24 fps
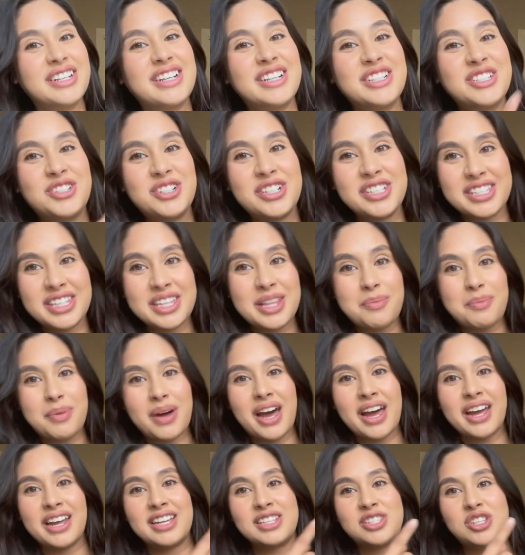Undress in the
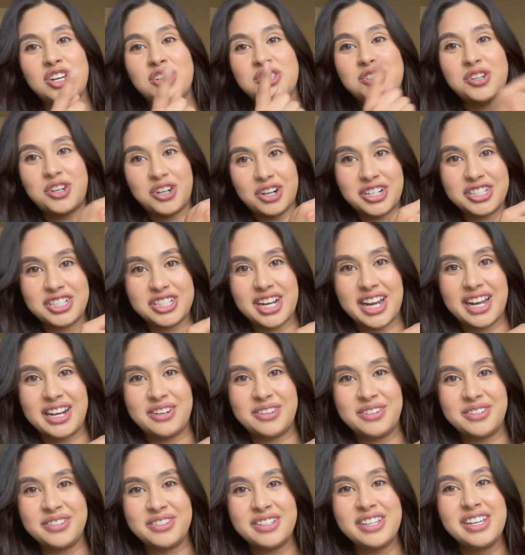Bag. It's also her
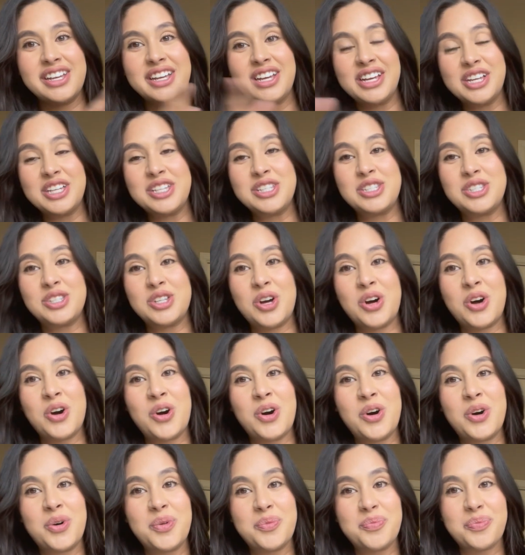channel,
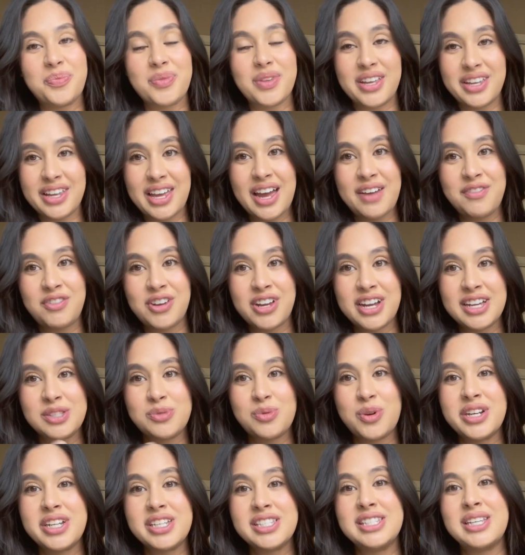so yeah, if you guys
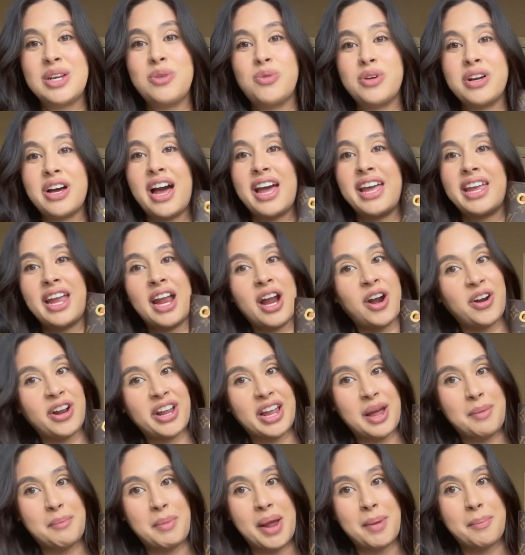want to see what I carry
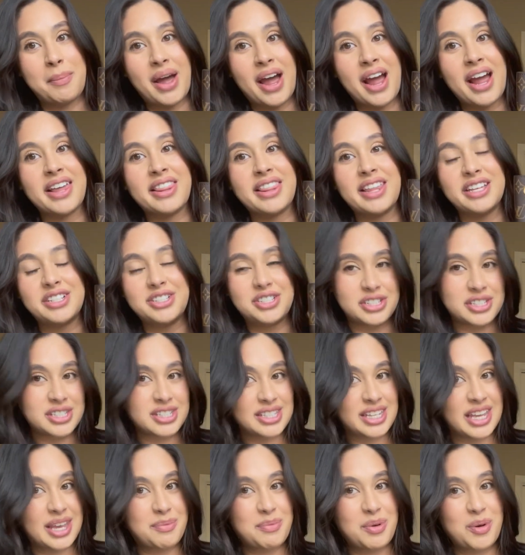in my bag, then just
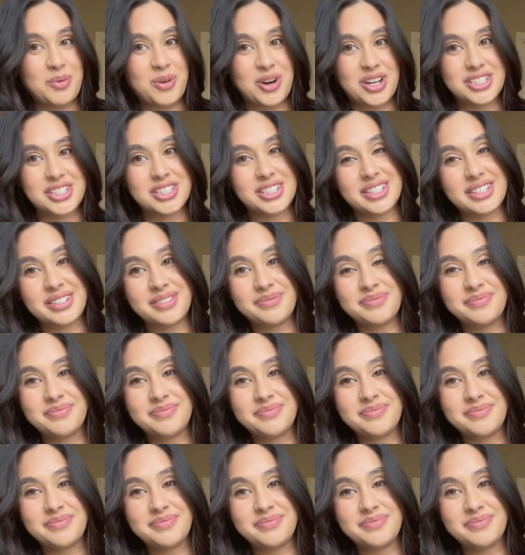keep on watching.